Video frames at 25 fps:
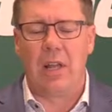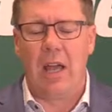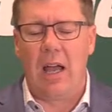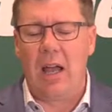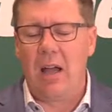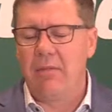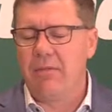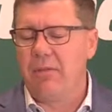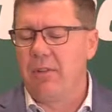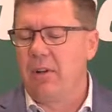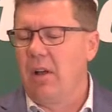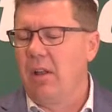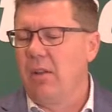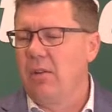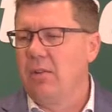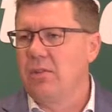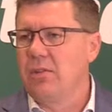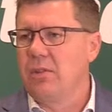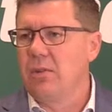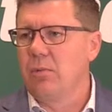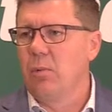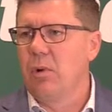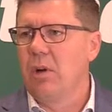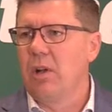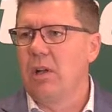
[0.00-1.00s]
staff and
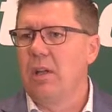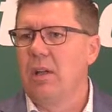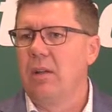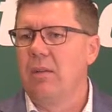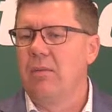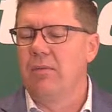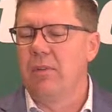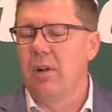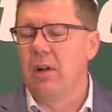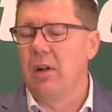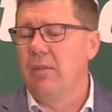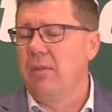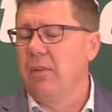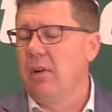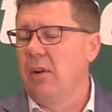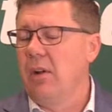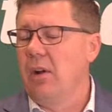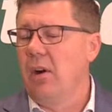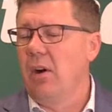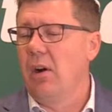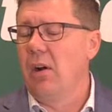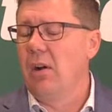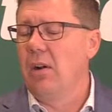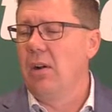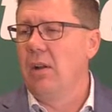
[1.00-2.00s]
others are working very,
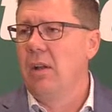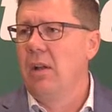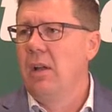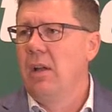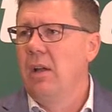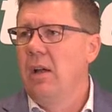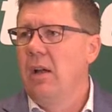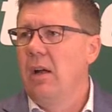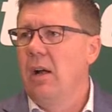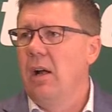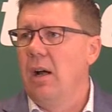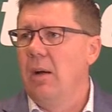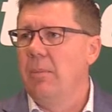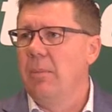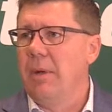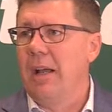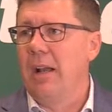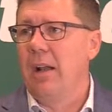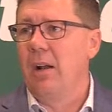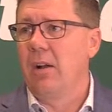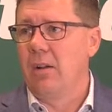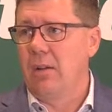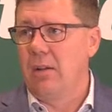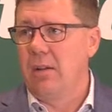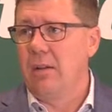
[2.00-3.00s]
very hard
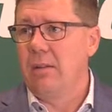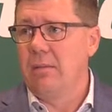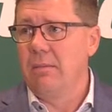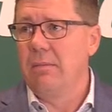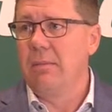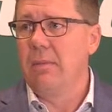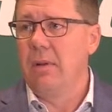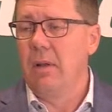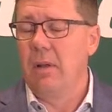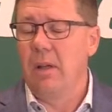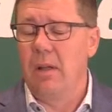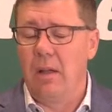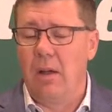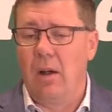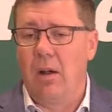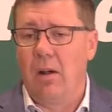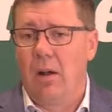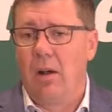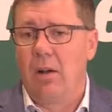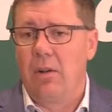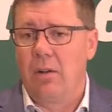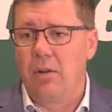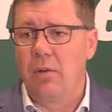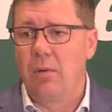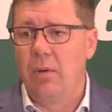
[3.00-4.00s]
and
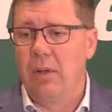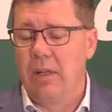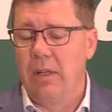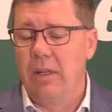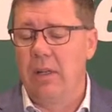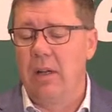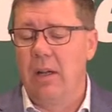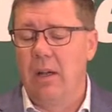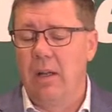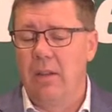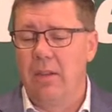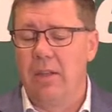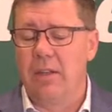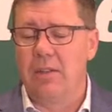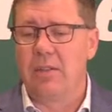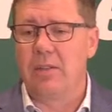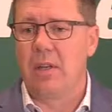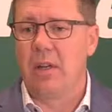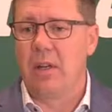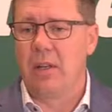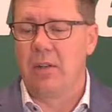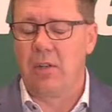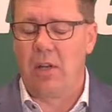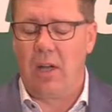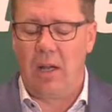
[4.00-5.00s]
are doing this
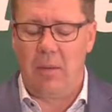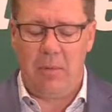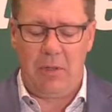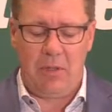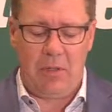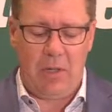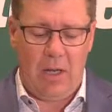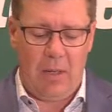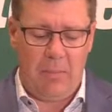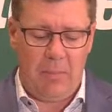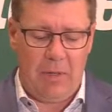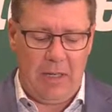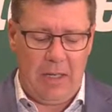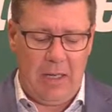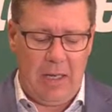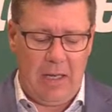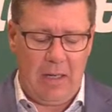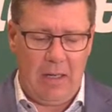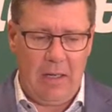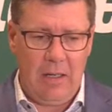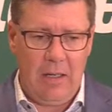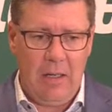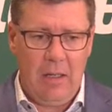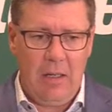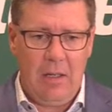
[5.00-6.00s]
time and time
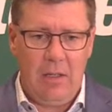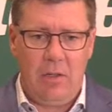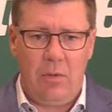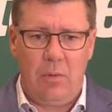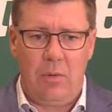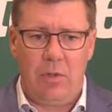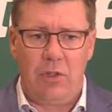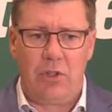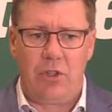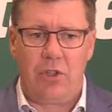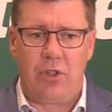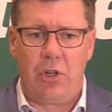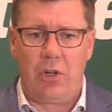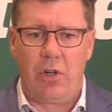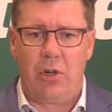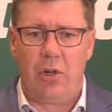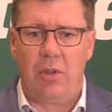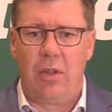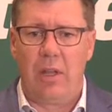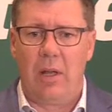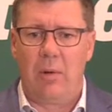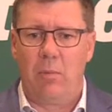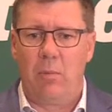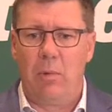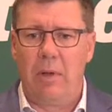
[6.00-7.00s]
again to
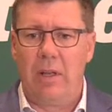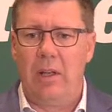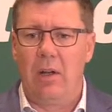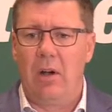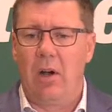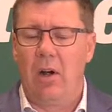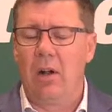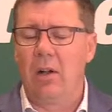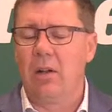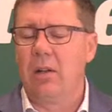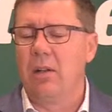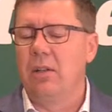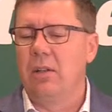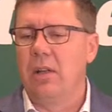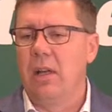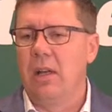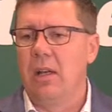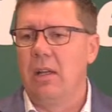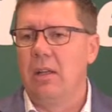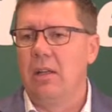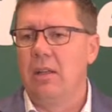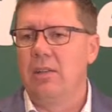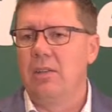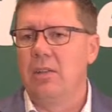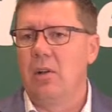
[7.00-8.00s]
ensure that we are
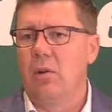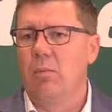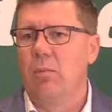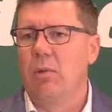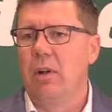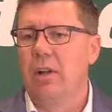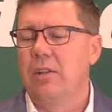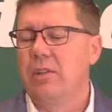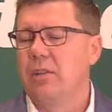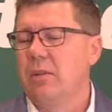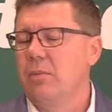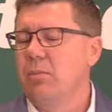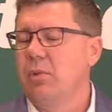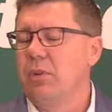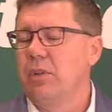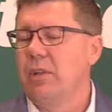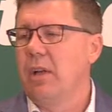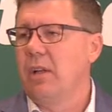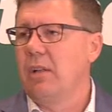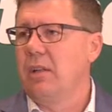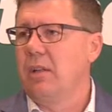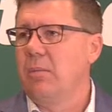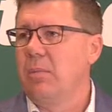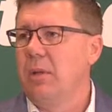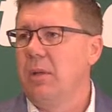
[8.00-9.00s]
containing these outbreaks and
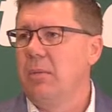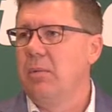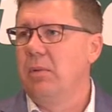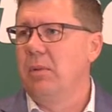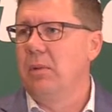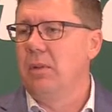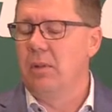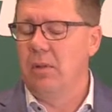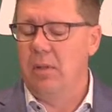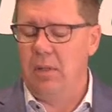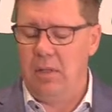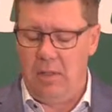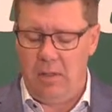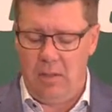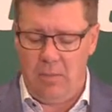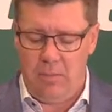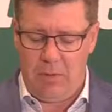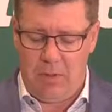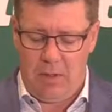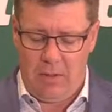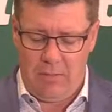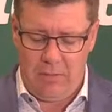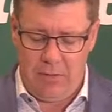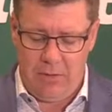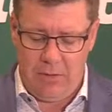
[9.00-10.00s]
protecting people in the
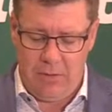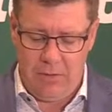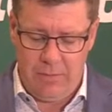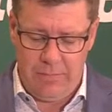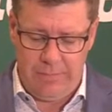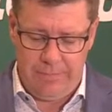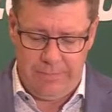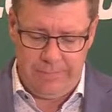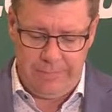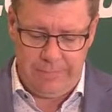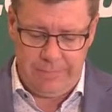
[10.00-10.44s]
province.